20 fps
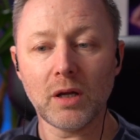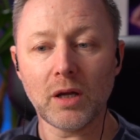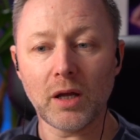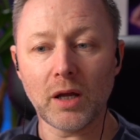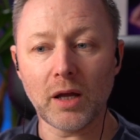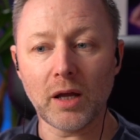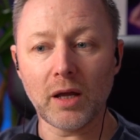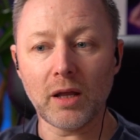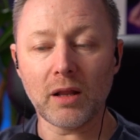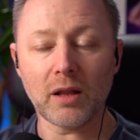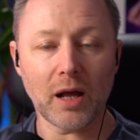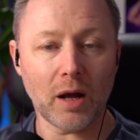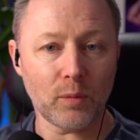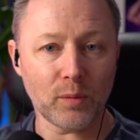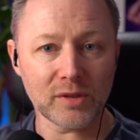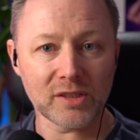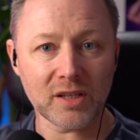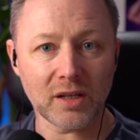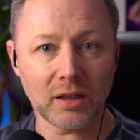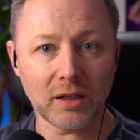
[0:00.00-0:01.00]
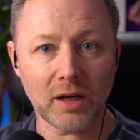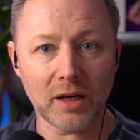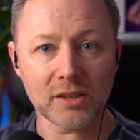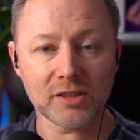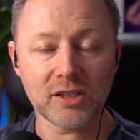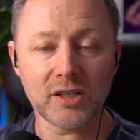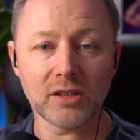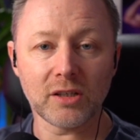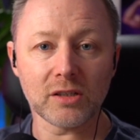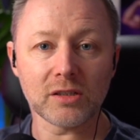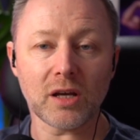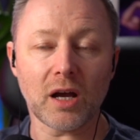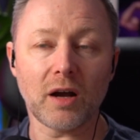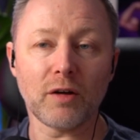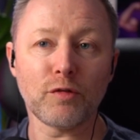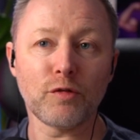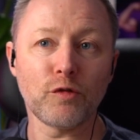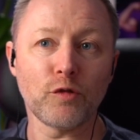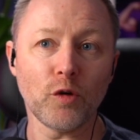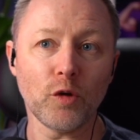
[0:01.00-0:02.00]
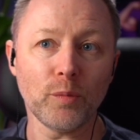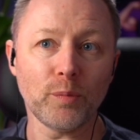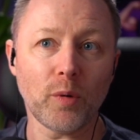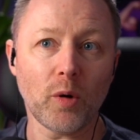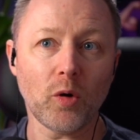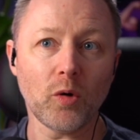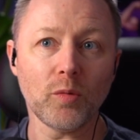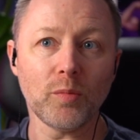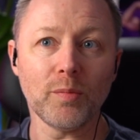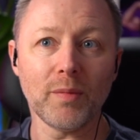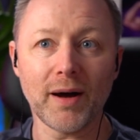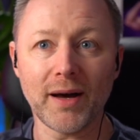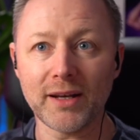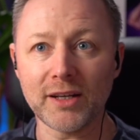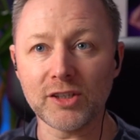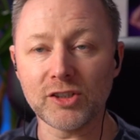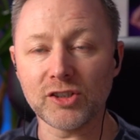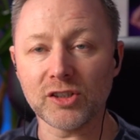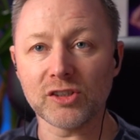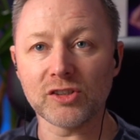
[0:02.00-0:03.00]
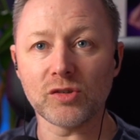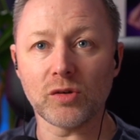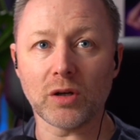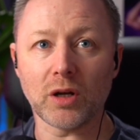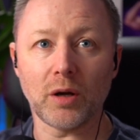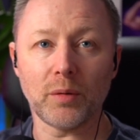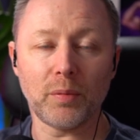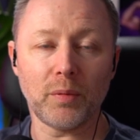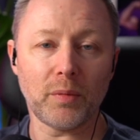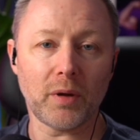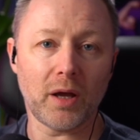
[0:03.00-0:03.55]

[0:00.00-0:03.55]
That was class. He does a football manager sort of